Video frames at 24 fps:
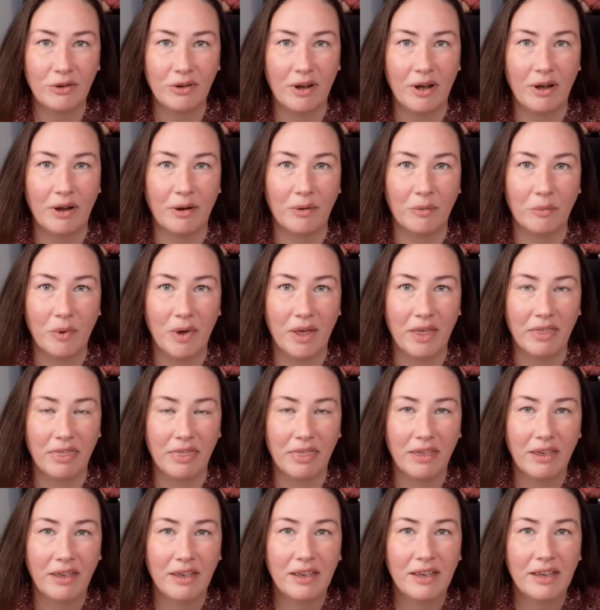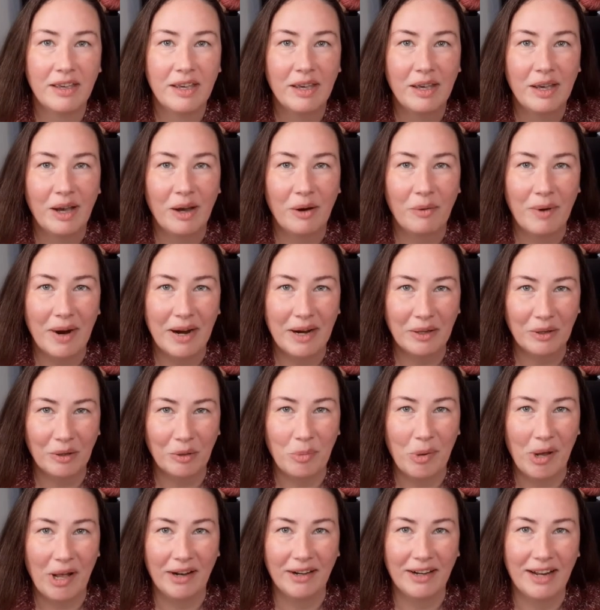on with a regular
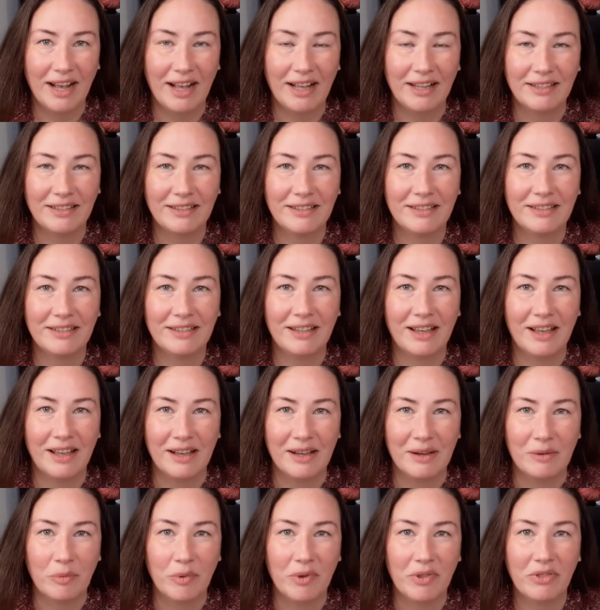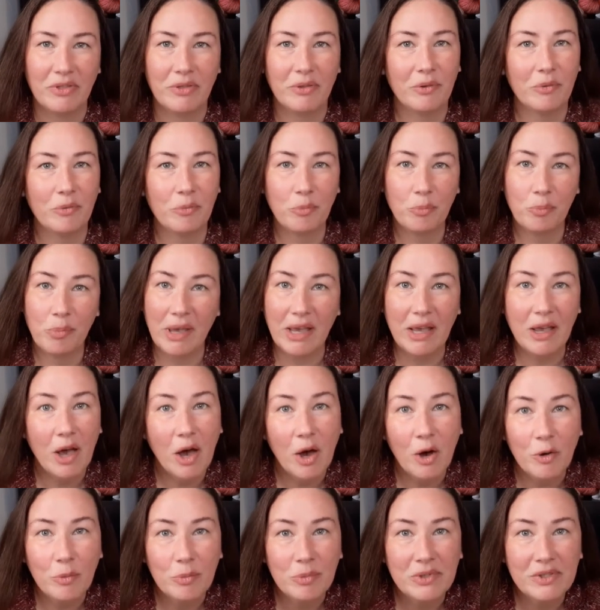podcast with big
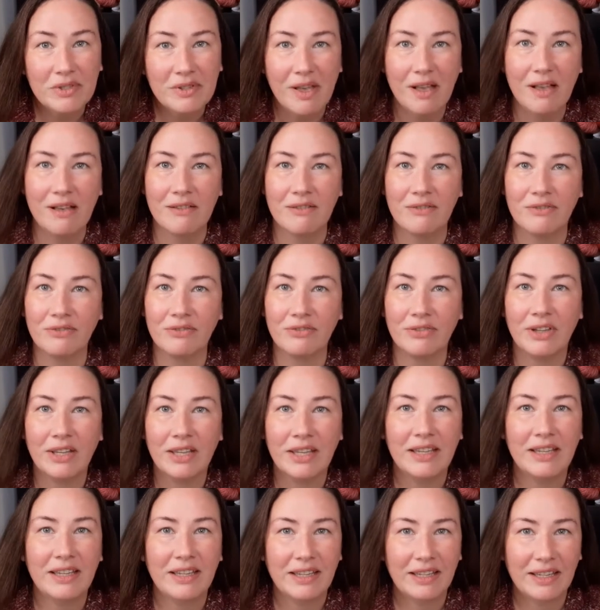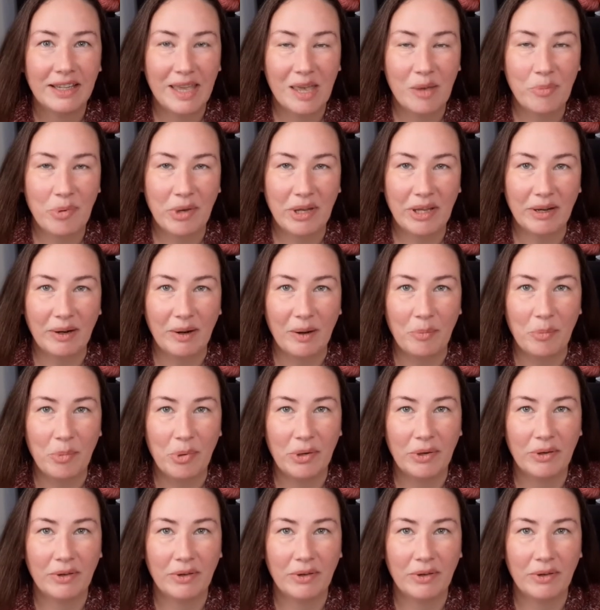hopes of keeping it up